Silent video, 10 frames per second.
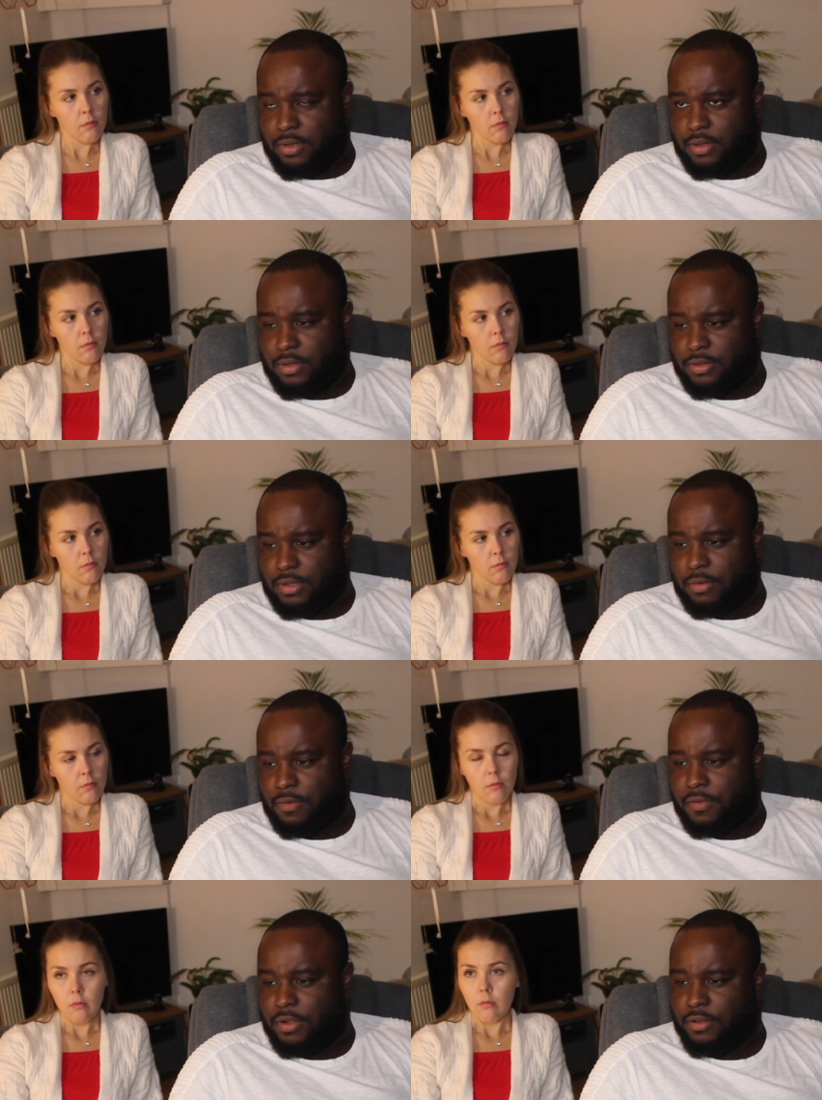Speaker 1: Is that why
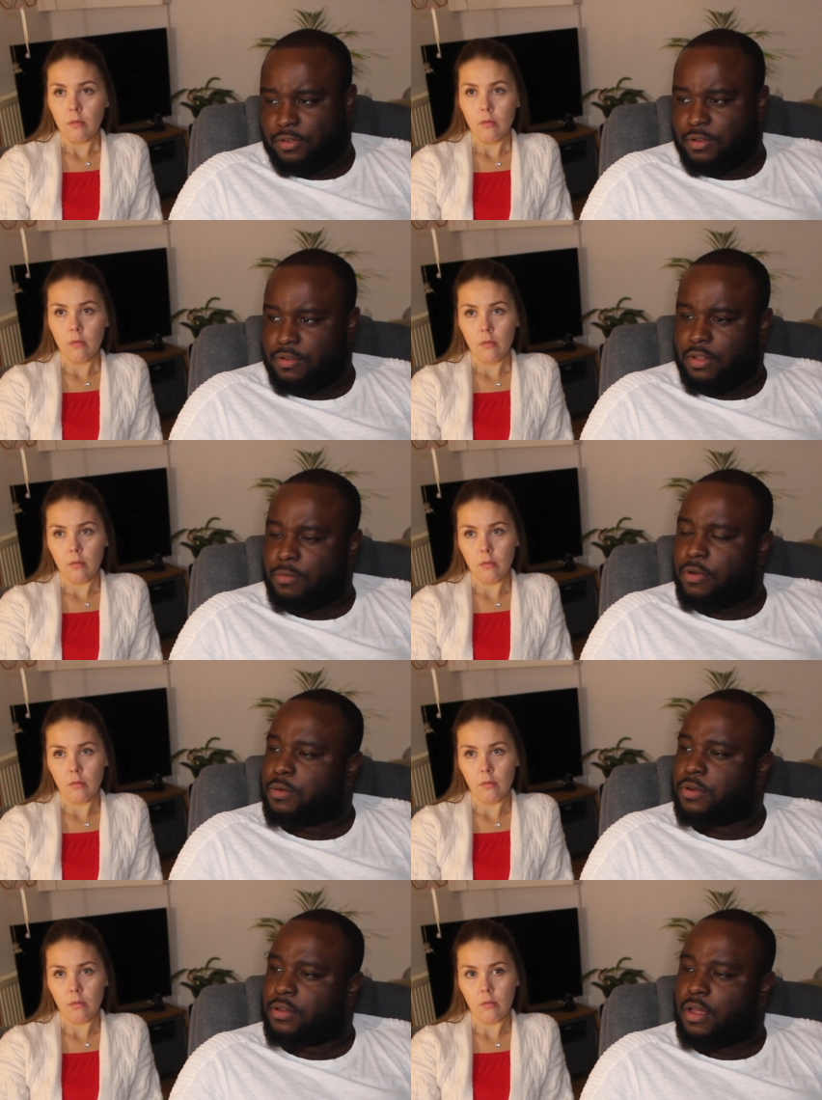Vecna chose them? Well, you
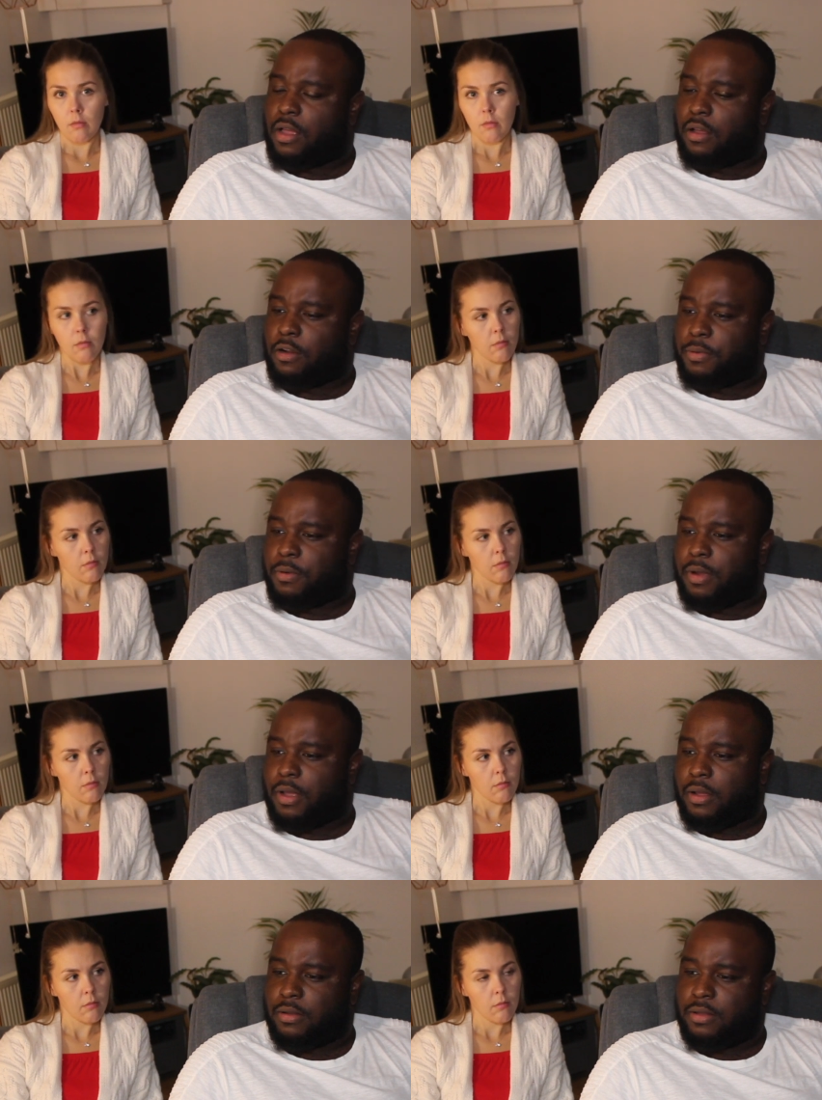want to die, I'll help you out.